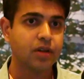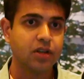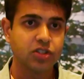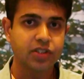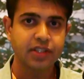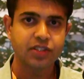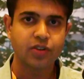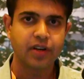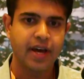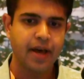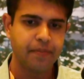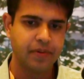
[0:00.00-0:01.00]
So I think it's gonna
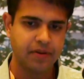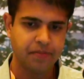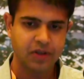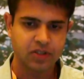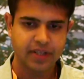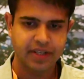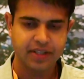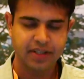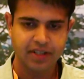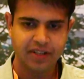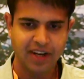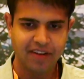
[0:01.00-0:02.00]
happen because like
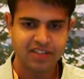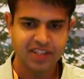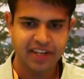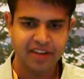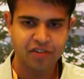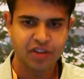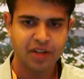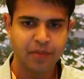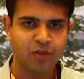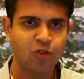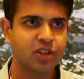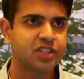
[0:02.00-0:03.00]
I'll say like if you think
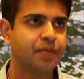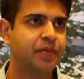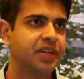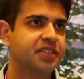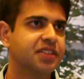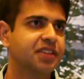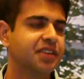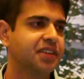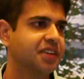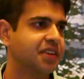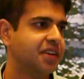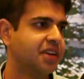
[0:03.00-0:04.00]
about what separates
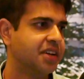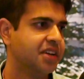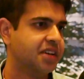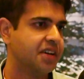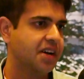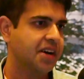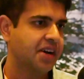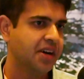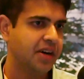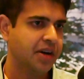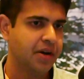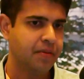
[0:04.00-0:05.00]

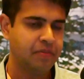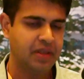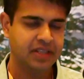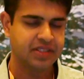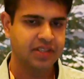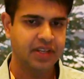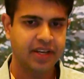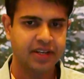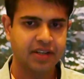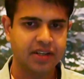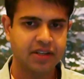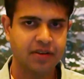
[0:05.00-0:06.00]
like say like
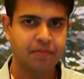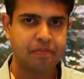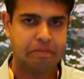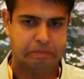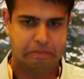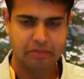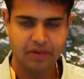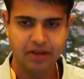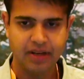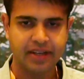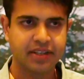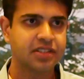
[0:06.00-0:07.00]
a
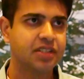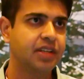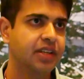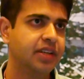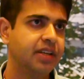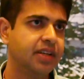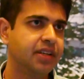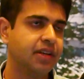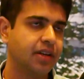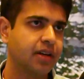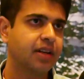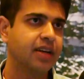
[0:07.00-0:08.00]
C
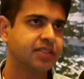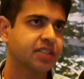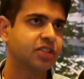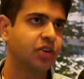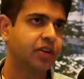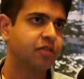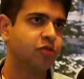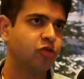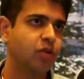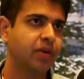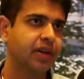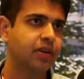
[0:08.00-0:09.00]
class executive
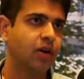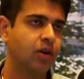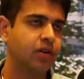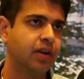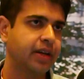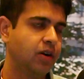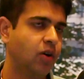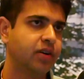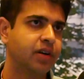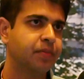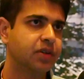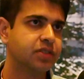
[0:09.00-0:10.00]
from like an
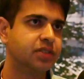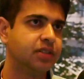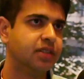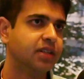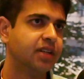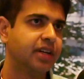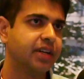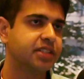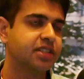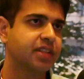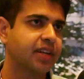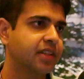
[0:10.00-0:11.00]
ordinary person, it's
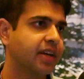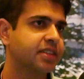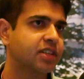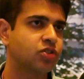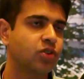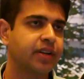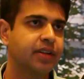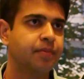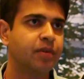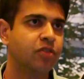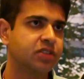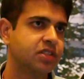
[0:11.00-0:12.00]
just like the access to like
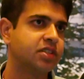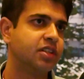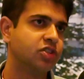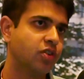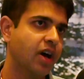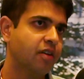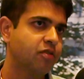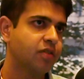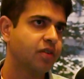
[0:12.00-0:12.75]
number of assistants you have,